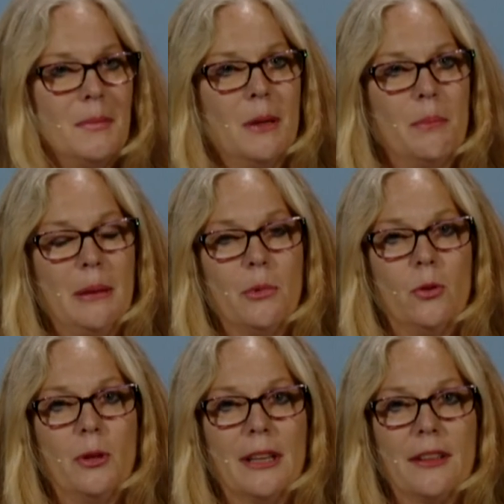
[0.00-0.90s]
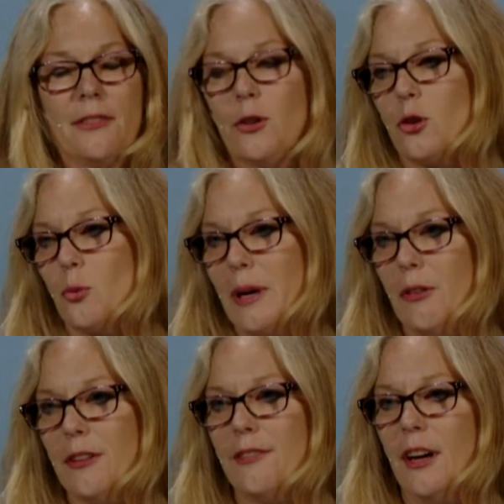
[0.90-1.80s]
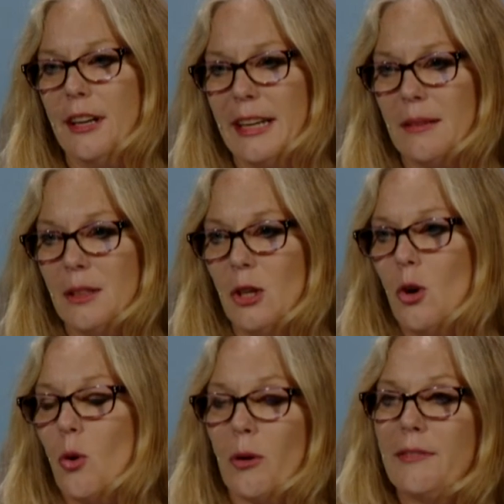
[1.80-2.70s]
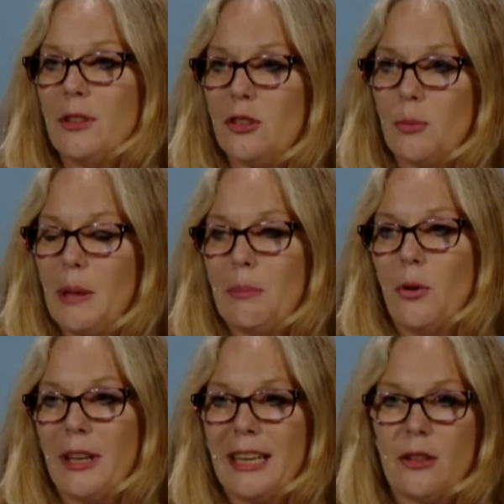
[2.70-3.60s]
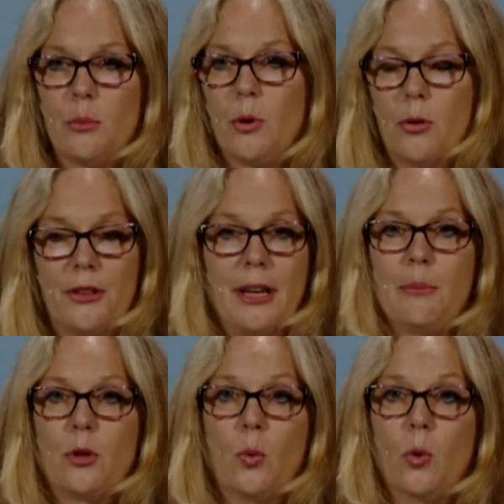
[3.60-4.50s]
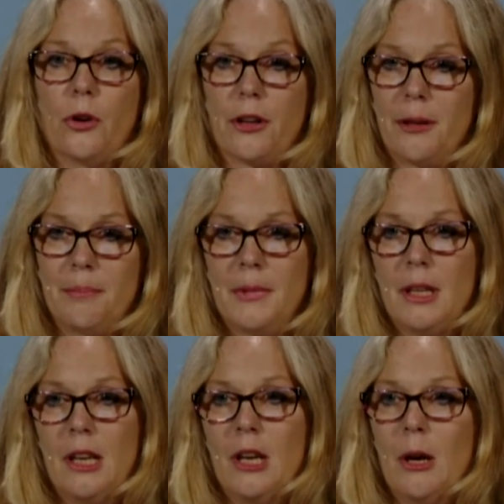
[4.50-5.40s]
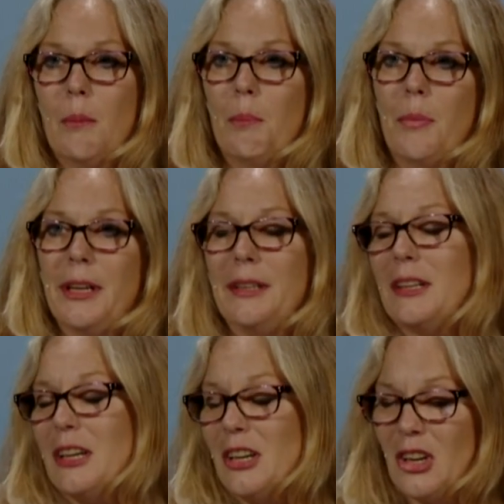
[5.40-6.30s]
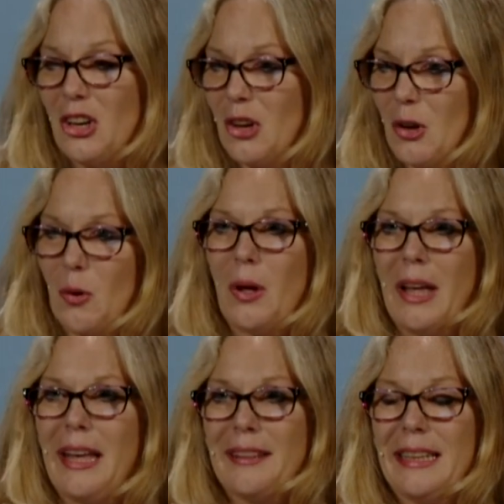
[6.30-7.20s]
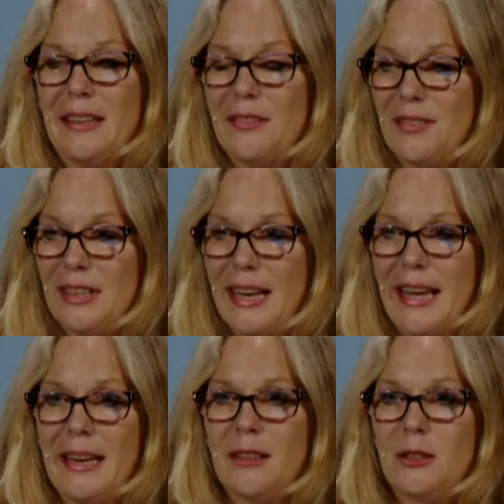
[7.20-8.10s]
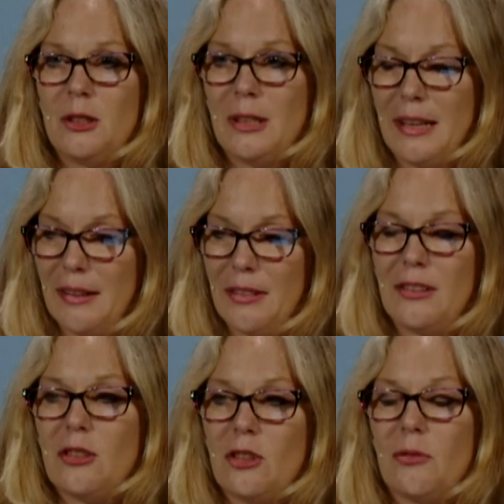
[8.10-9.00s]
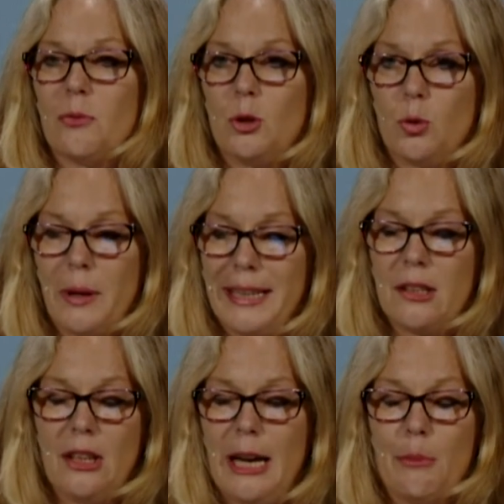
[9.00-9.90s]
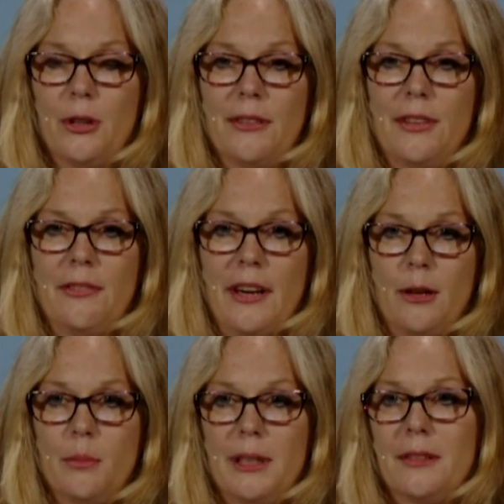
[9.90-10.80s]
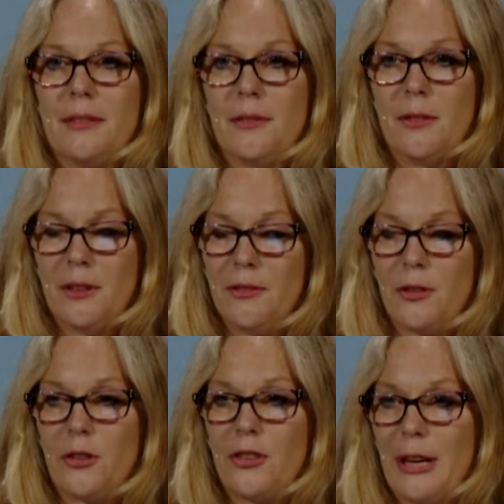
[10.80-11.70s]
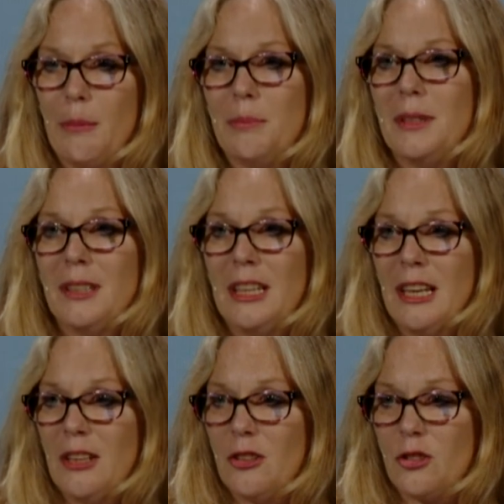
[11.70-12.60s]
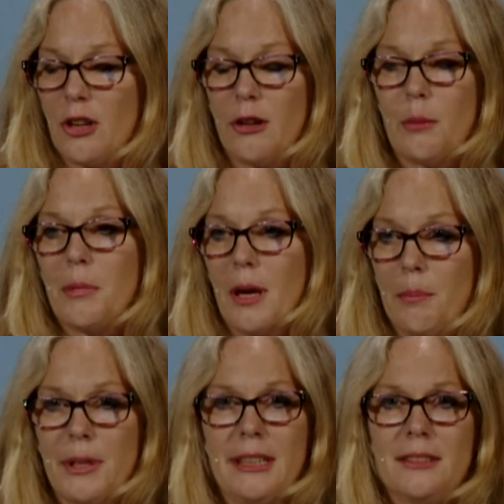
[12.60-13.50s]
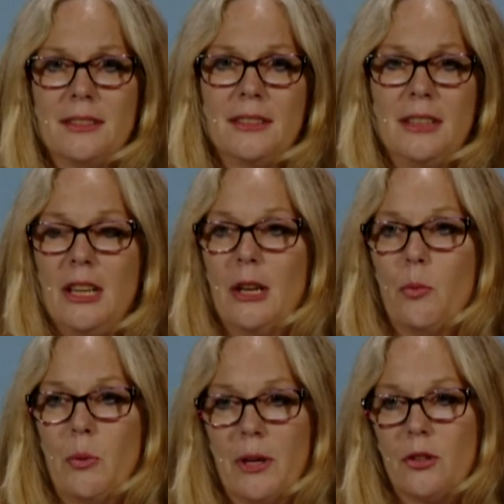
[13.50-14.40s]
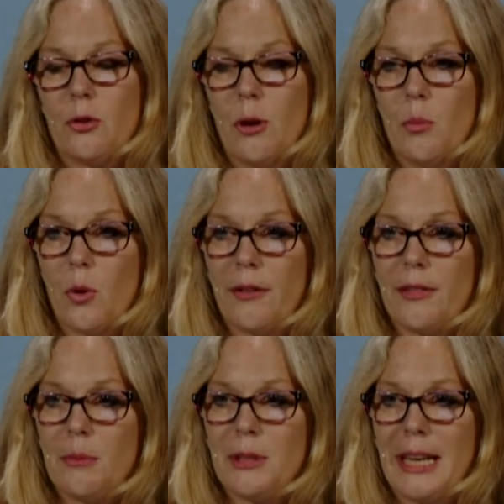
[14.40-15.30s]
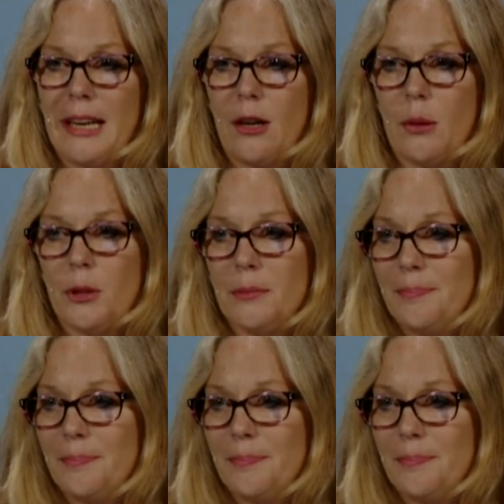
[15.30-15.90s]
people who get their first round of funding, or even just people that get their prototype to work. But at the end of the day, this is a great collaborative environment for STEM startup companies. We want to draw more of them to Ann Arbor